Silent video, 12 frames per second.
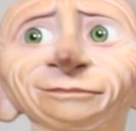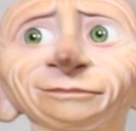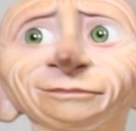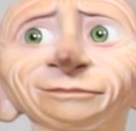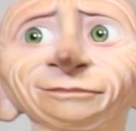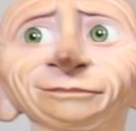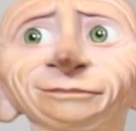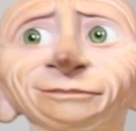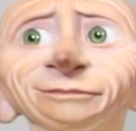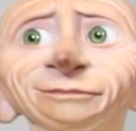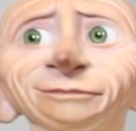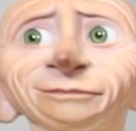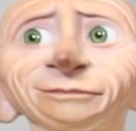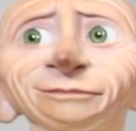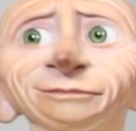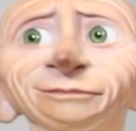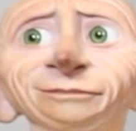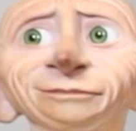
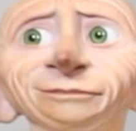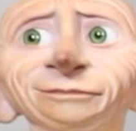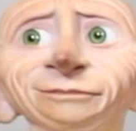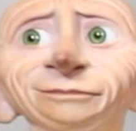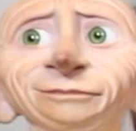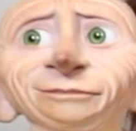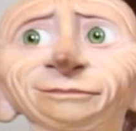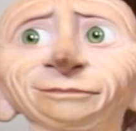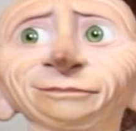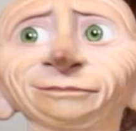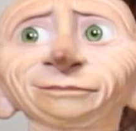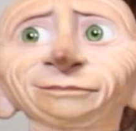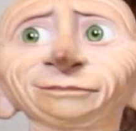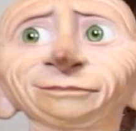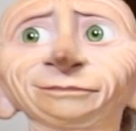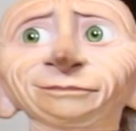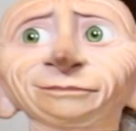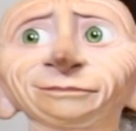
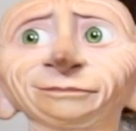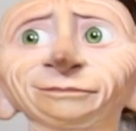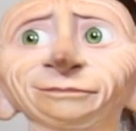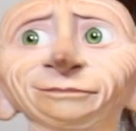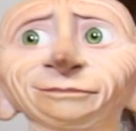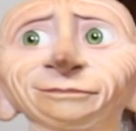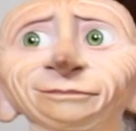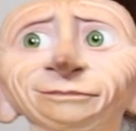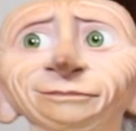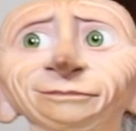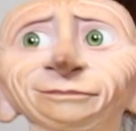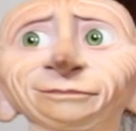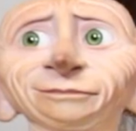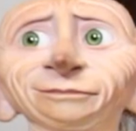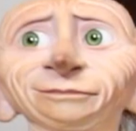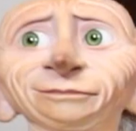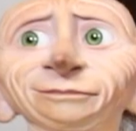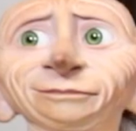
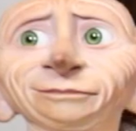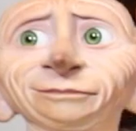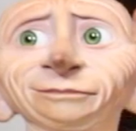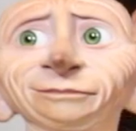This person isn't speaking.